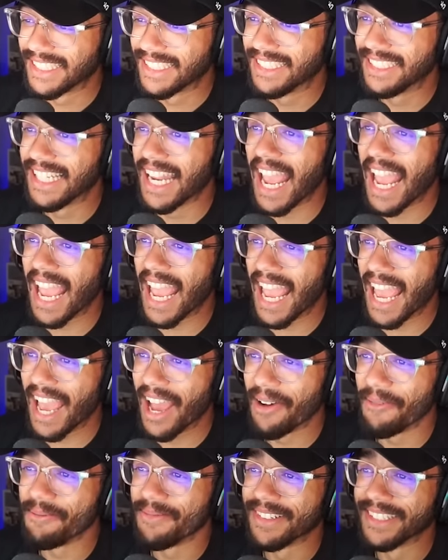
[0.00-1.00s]

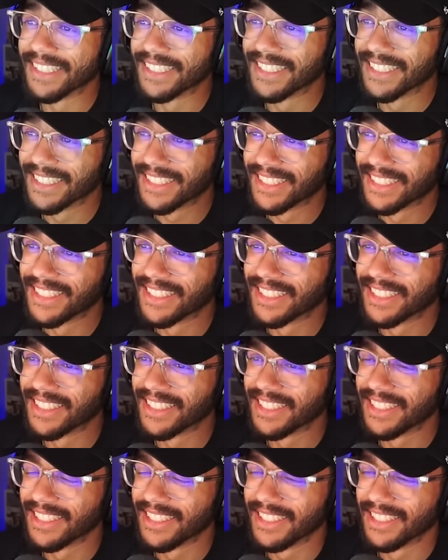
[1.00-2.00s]
Damn.
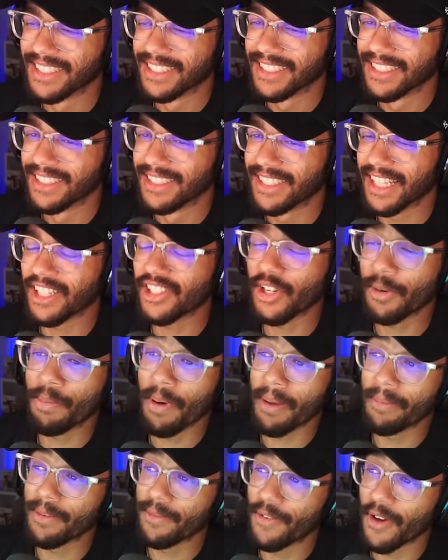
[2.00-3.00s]
That shit
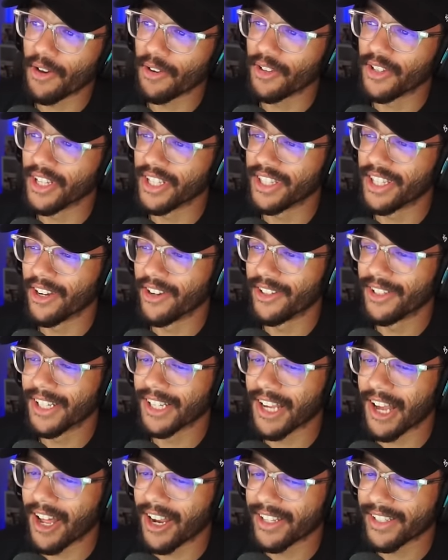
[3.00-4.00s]
probably felt good though. It
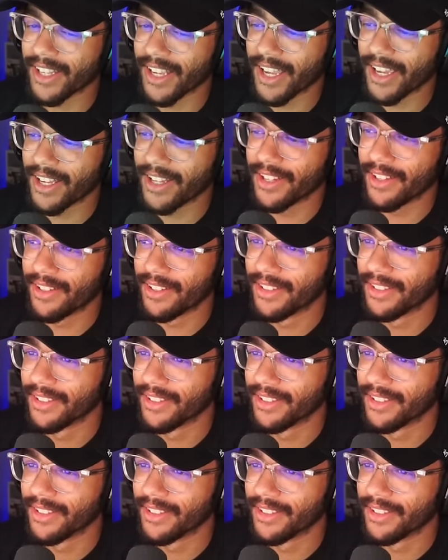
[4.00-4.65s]
looked hot as hell.